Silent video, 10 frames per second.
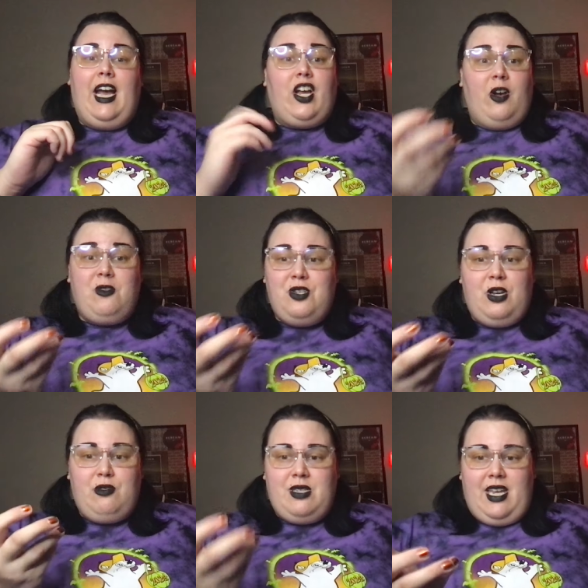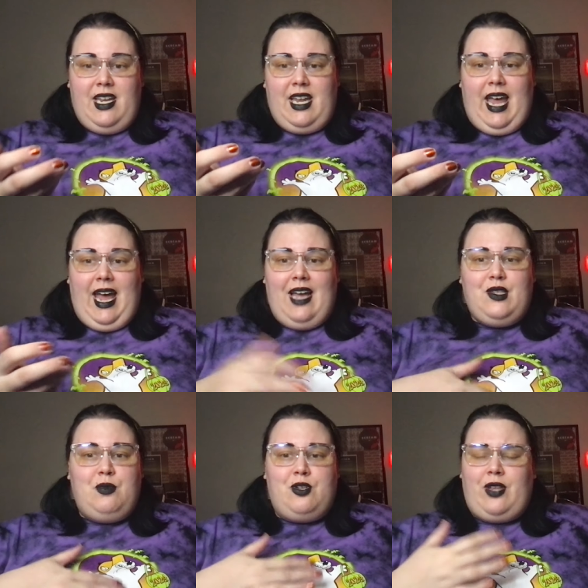Ghost Toast Kit
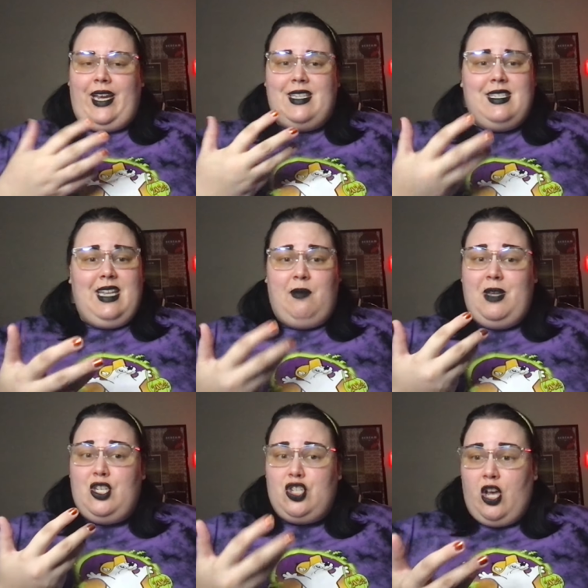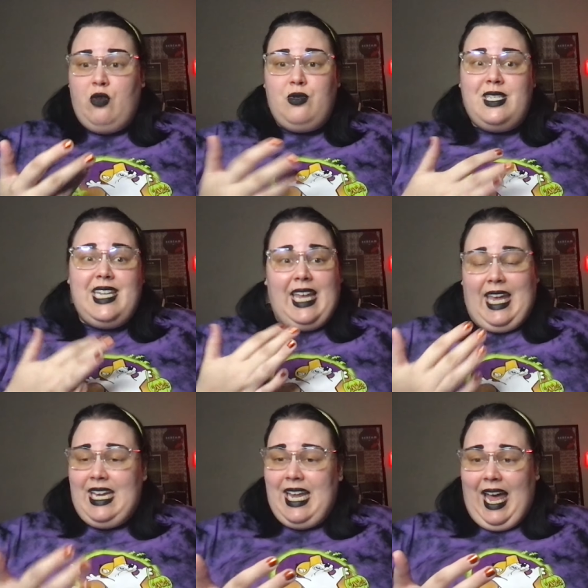Kats, which are like a cinnamon toast
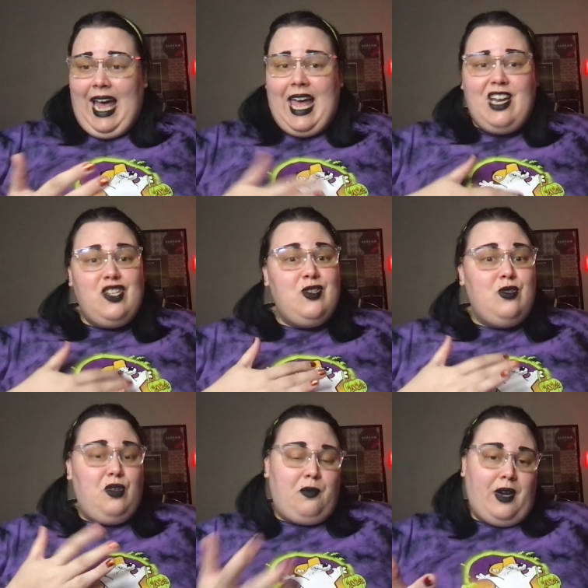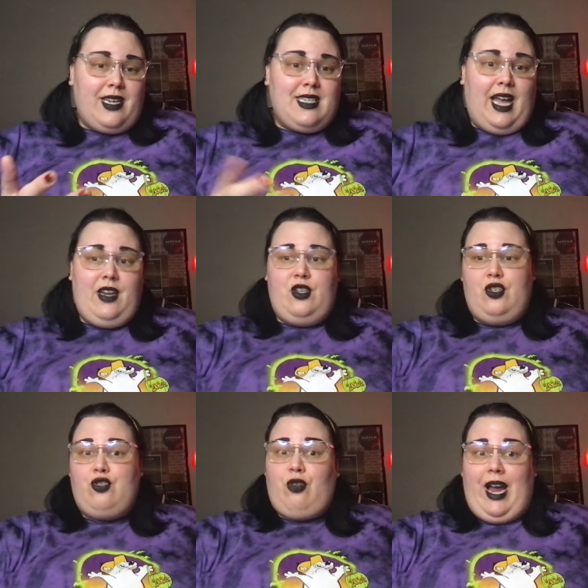Kit Kat. Super excited to
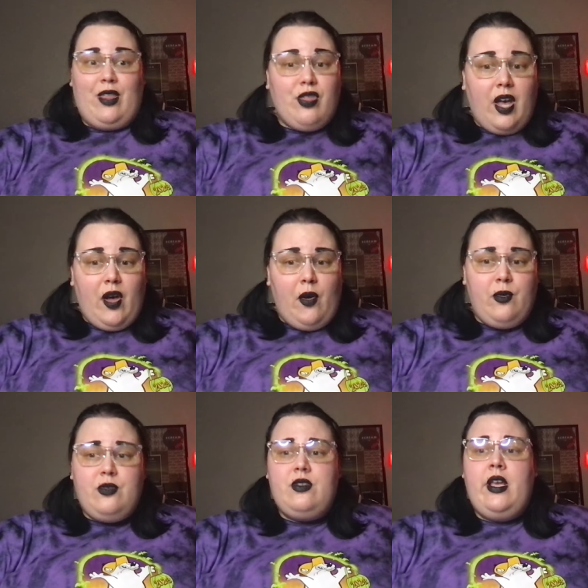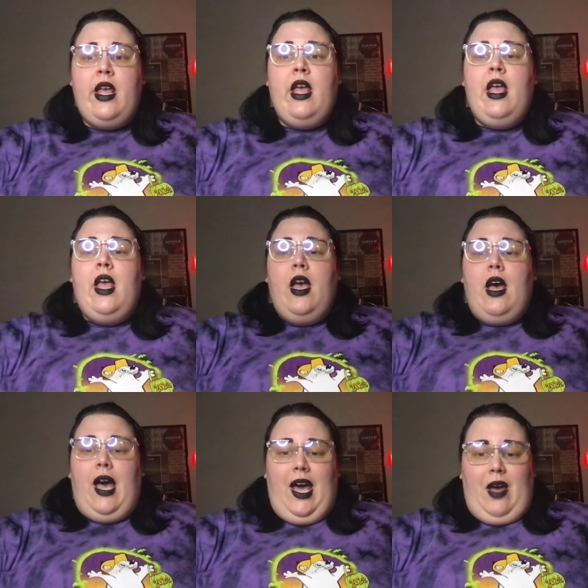try those.
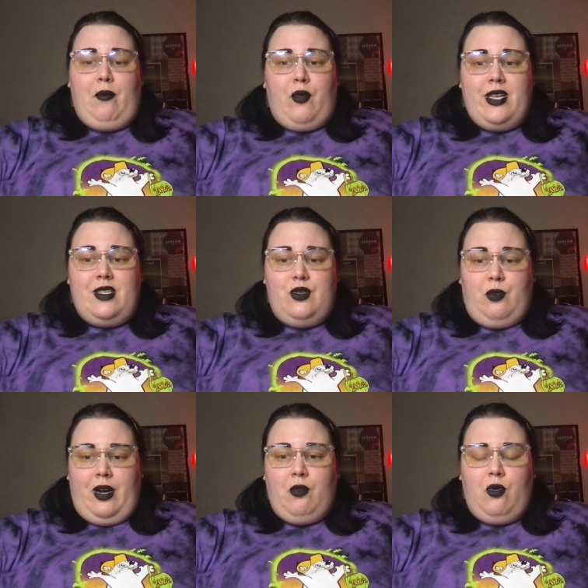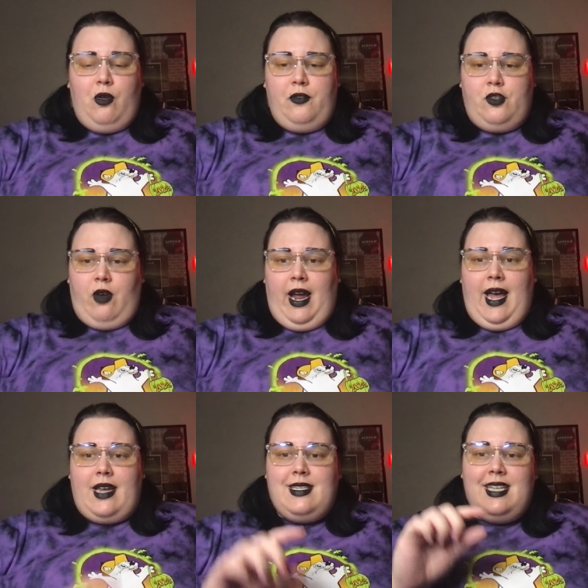Reese's Werewolf
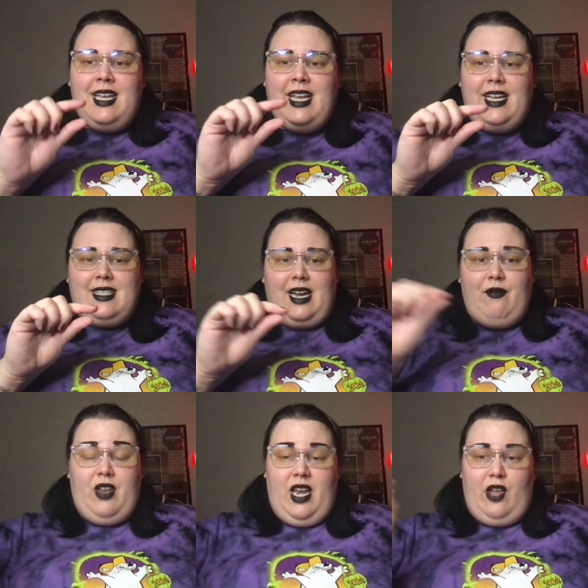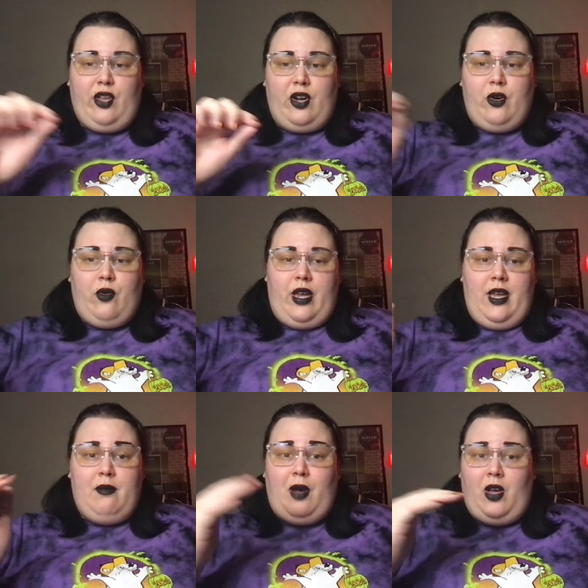Tracks. It's like a vanilla
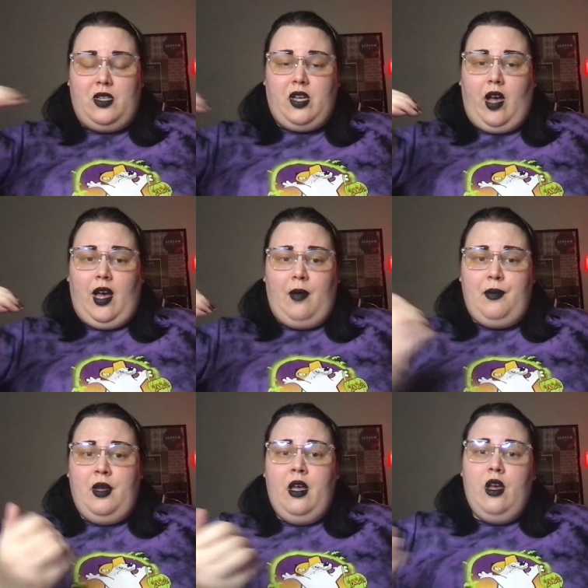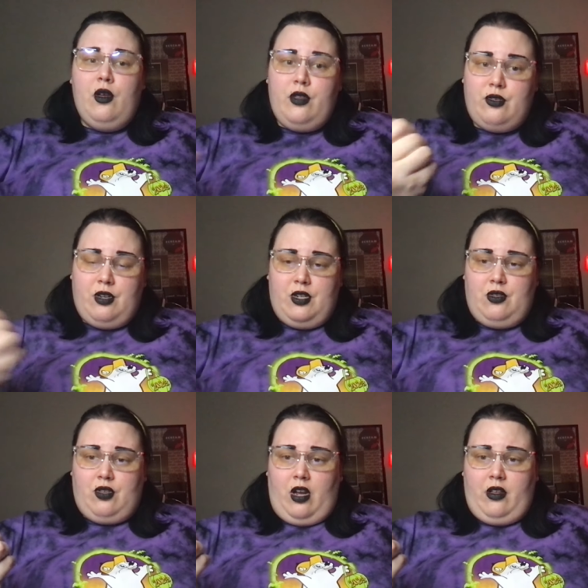cream on top. The
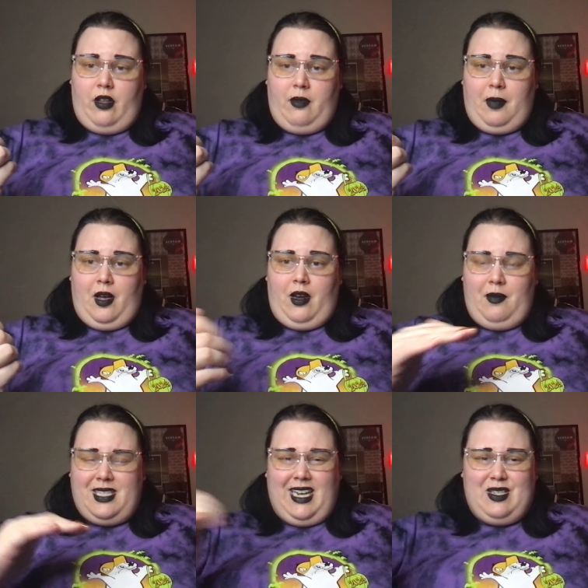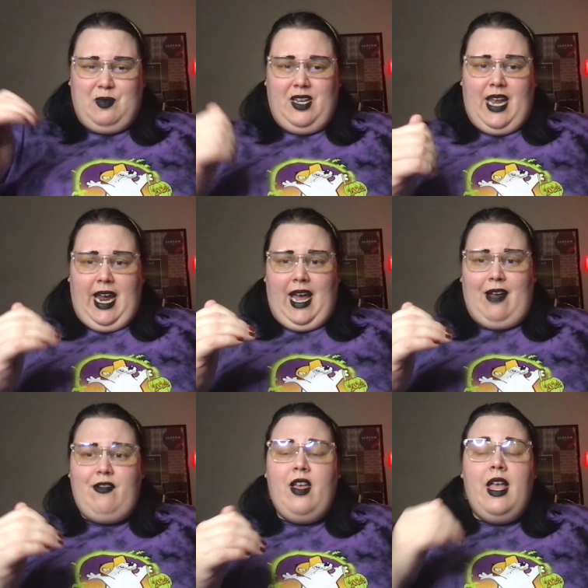traditional chocolate on the bottom, it's kind of split in half.